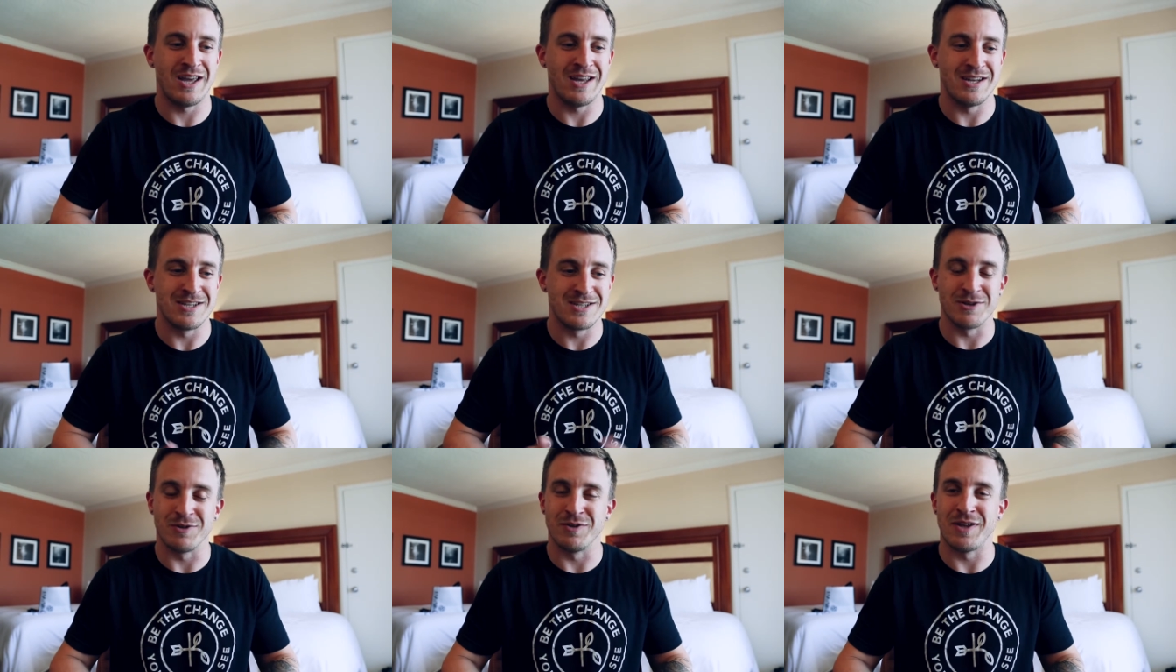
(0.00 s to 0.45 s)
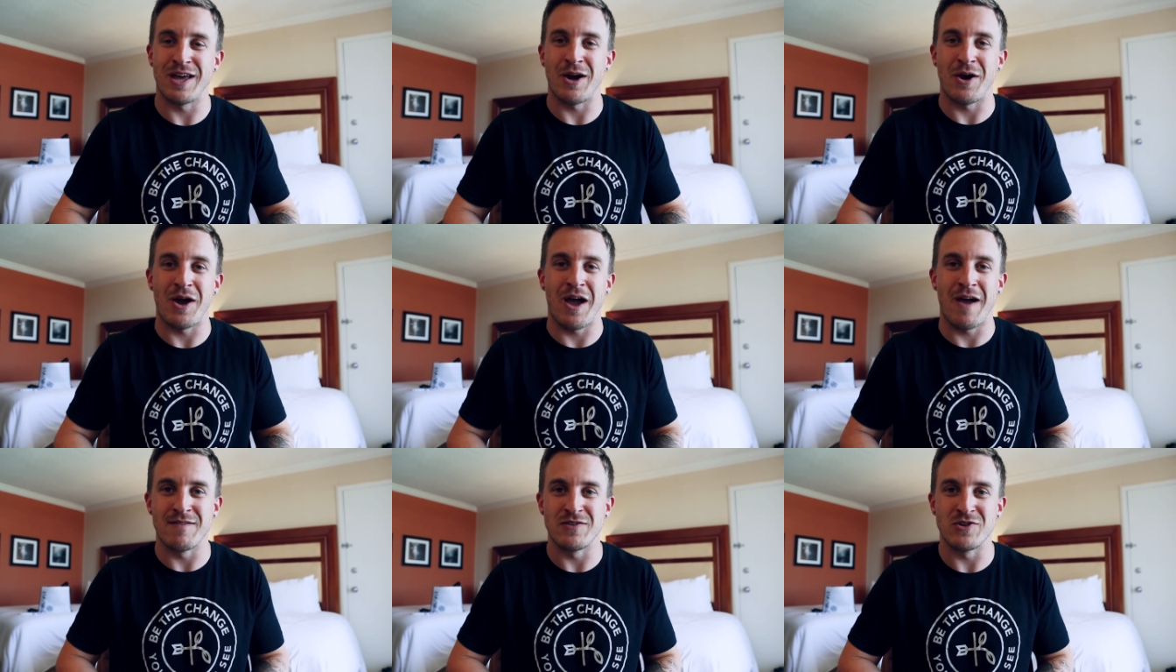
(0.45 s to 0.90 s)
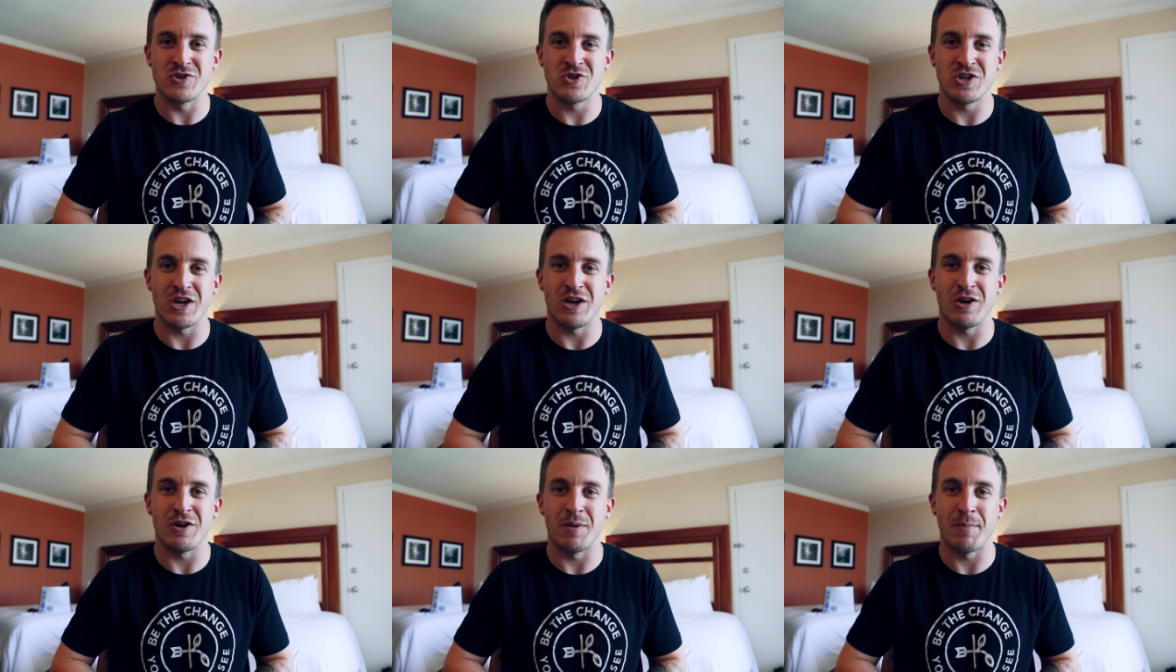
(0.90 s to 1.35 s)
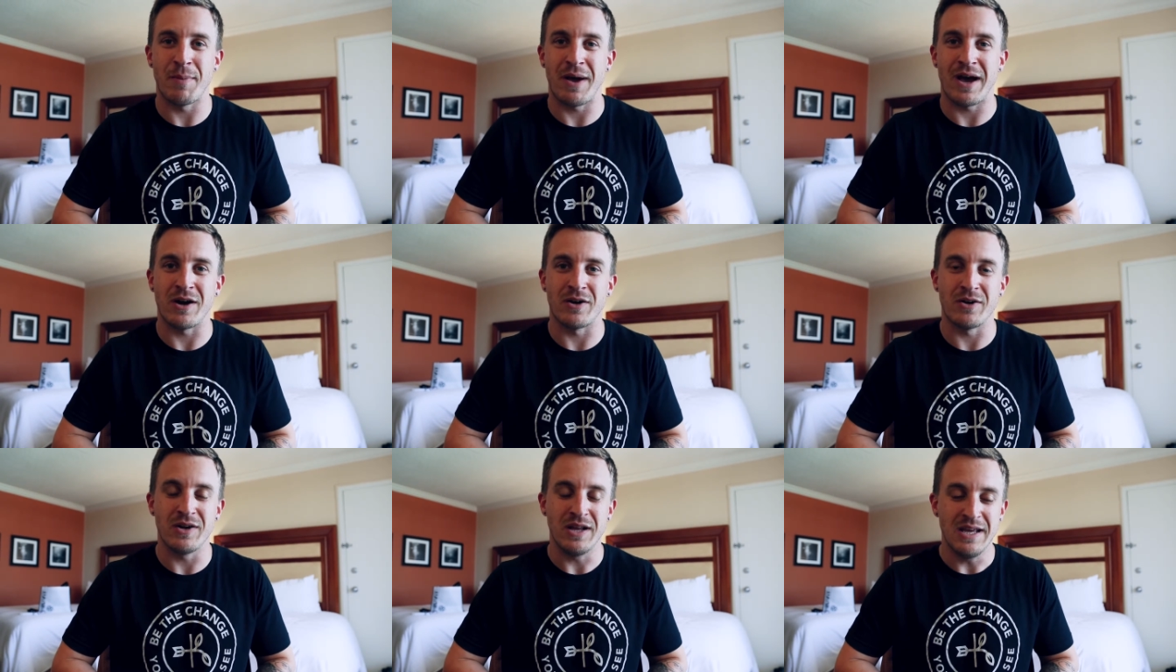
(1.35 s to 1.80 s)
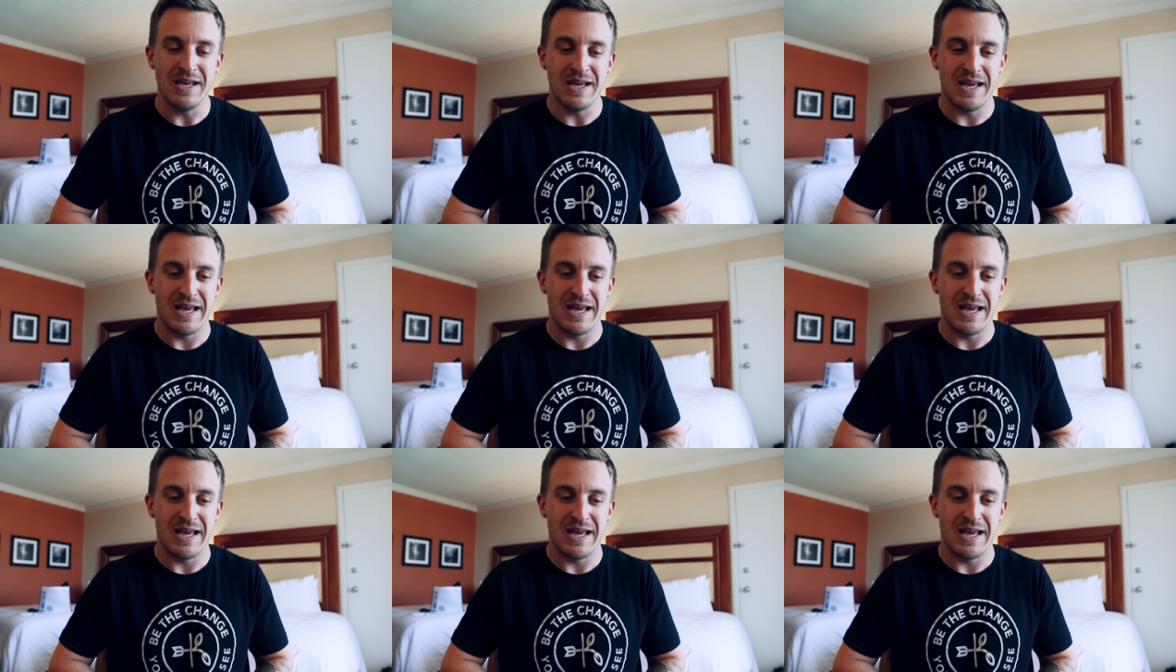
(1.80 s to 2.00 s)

until now, haven't shared about.